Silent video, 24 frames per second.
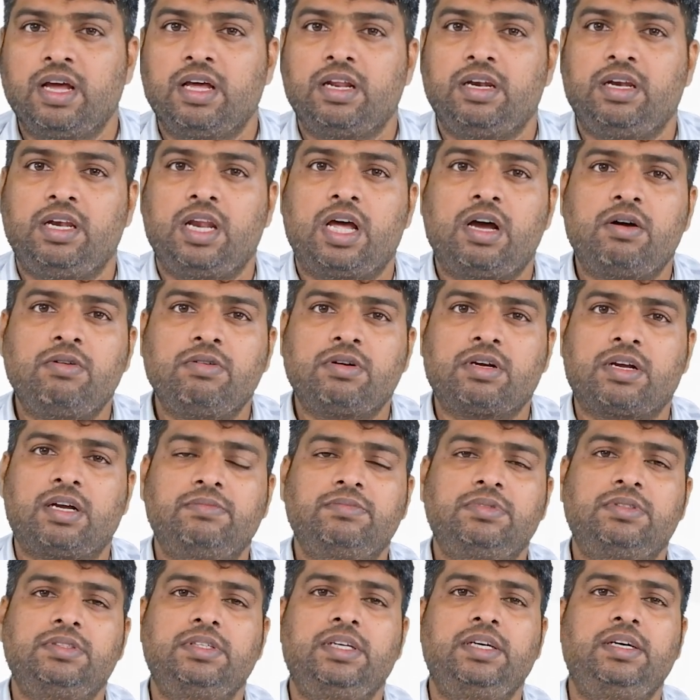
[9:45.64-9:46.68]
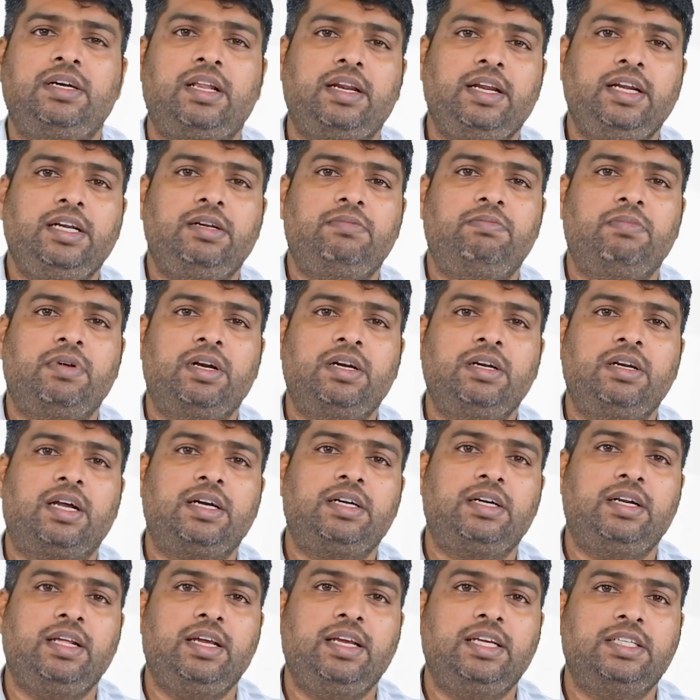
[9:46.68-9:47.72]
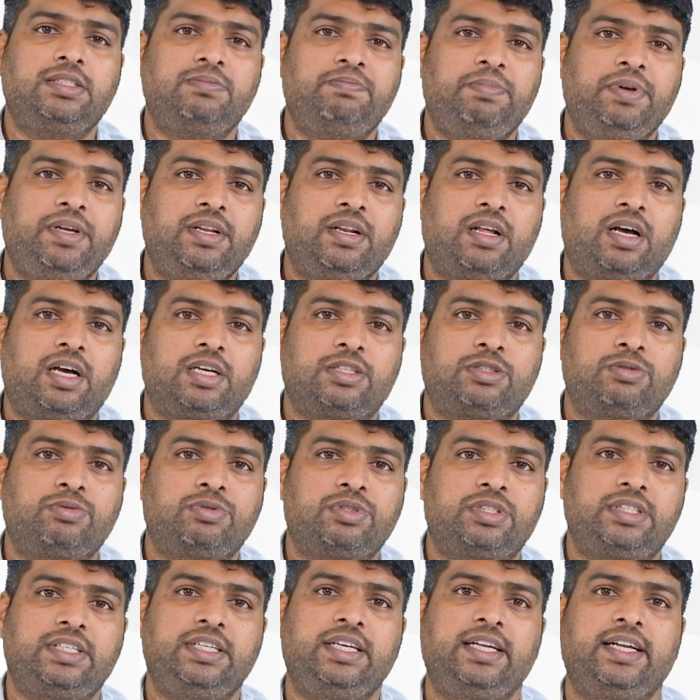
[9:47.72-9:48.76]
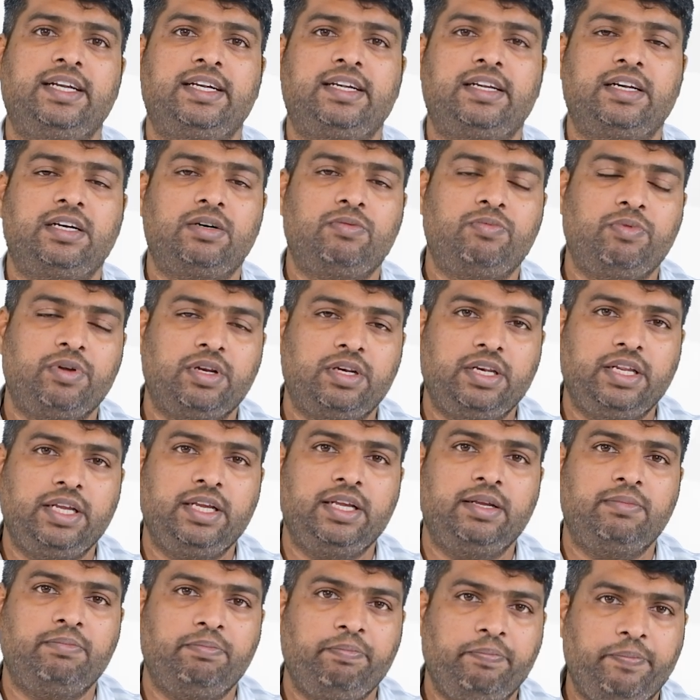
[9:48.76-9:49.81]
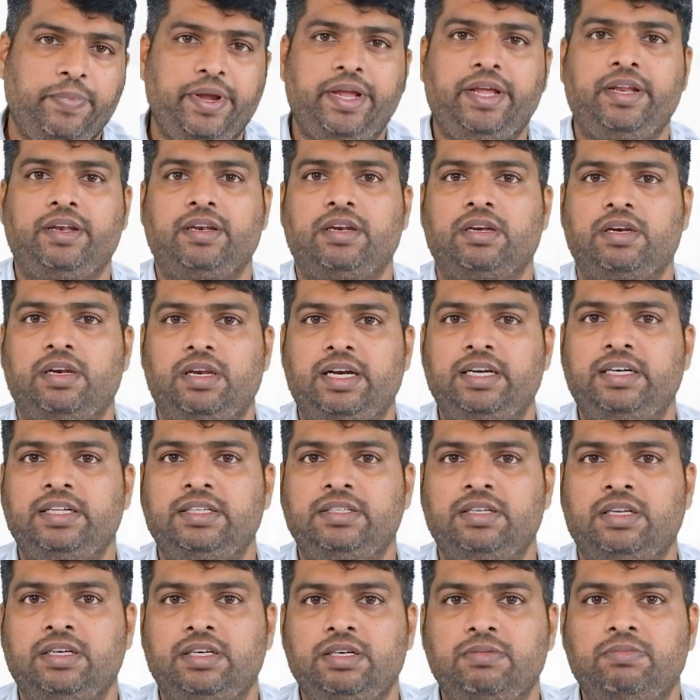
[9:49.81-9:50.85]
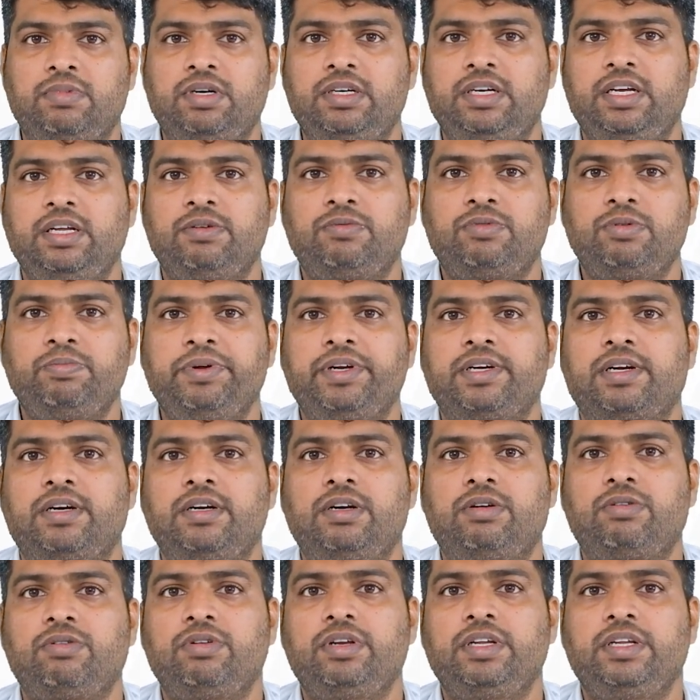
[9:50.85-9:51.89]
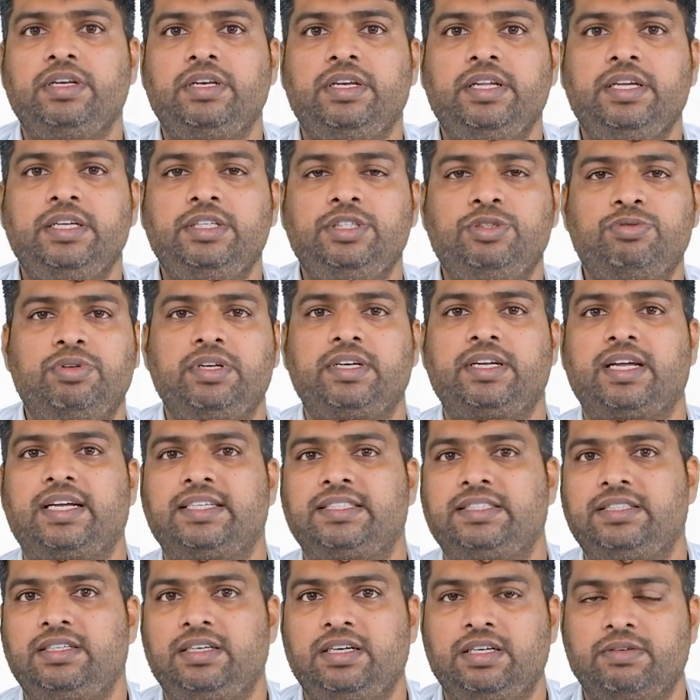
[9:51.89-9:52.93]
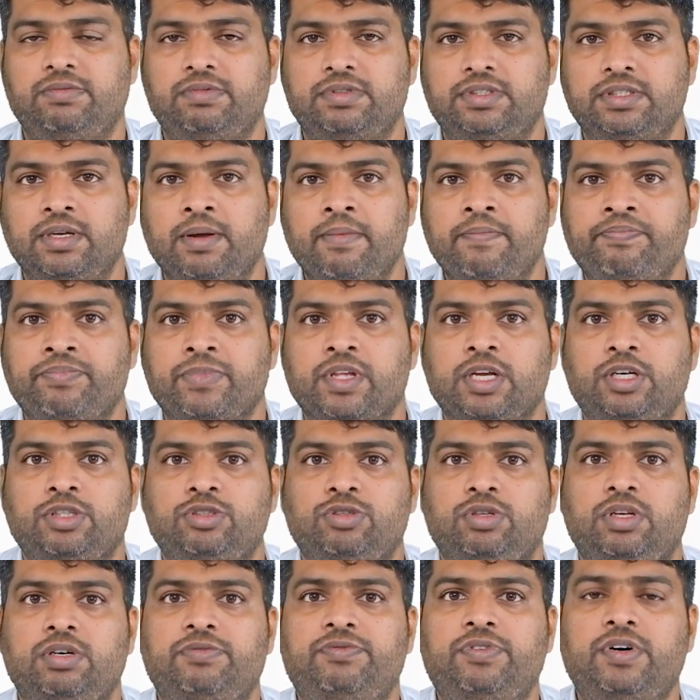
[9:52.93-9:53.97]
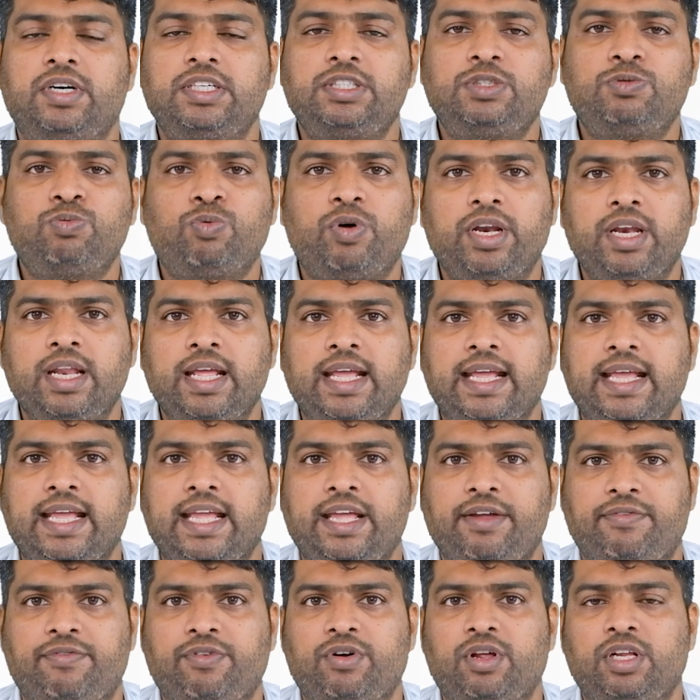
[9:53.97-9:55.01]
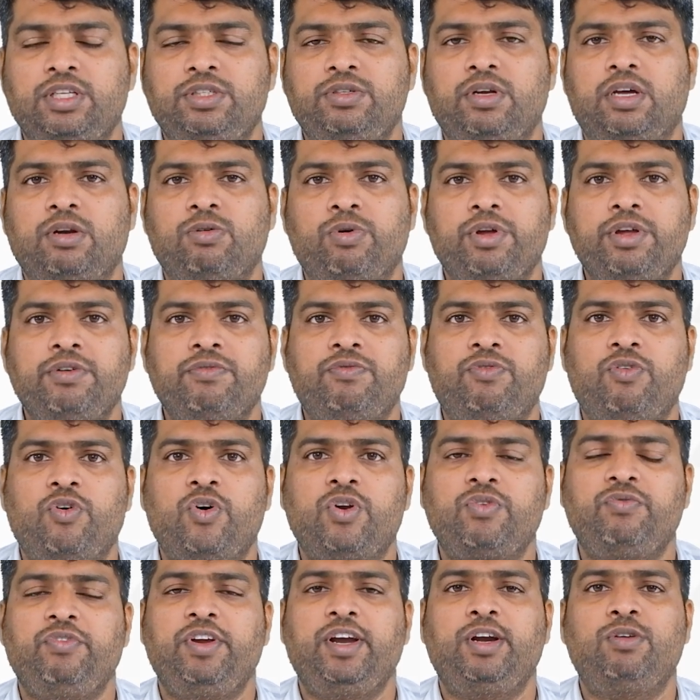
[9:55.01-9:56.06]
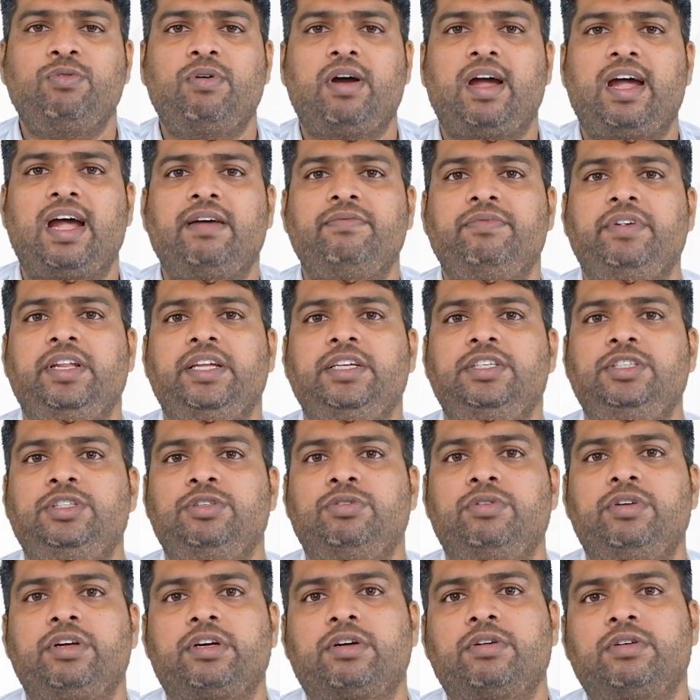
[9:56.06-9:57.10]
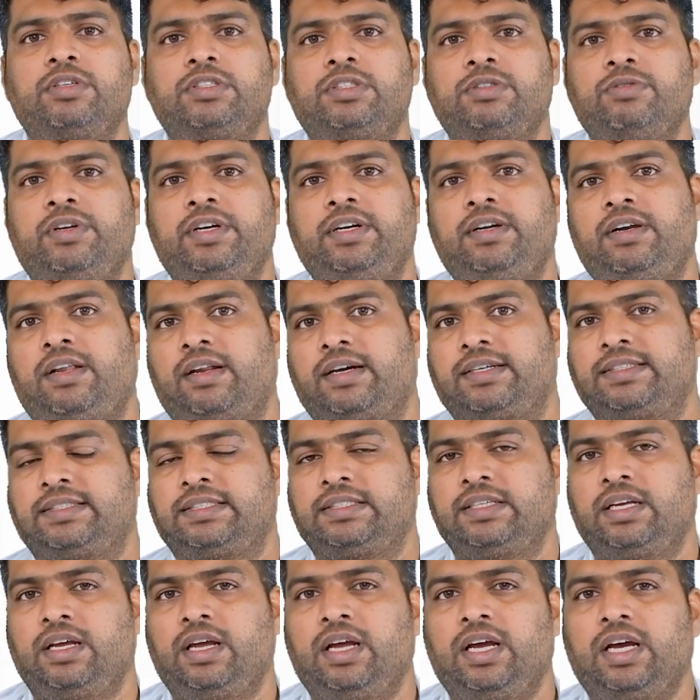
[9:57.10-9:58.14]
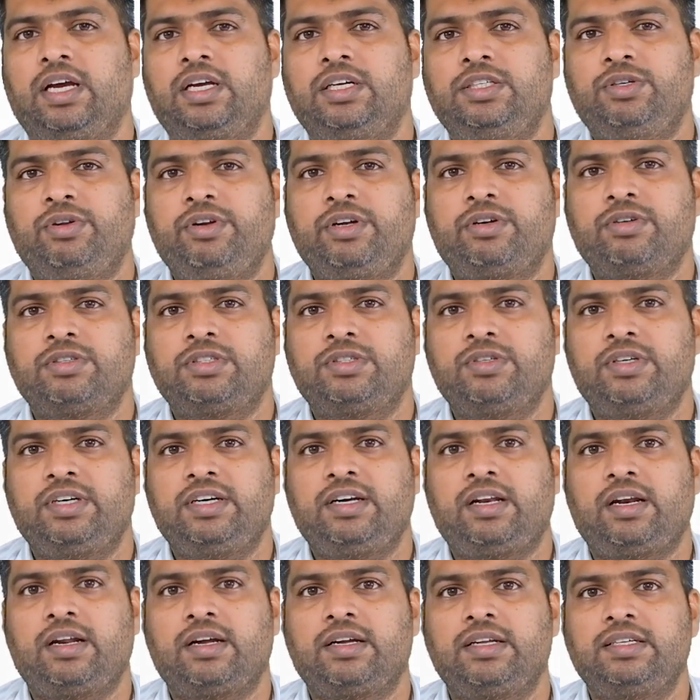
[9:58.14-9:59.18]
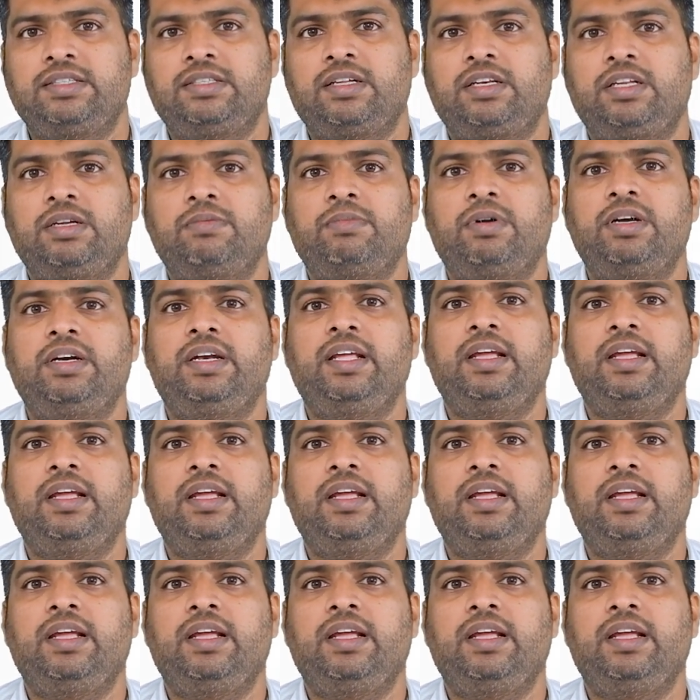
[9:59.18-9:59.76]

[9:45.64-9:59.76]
Now comes the treatment that is being associated with the mean, like is nothing but they would be controlling the uric acid levels. So the first one, if at all you are going for, we do have the uricosuric drugs. Uricosuric drug is nothing but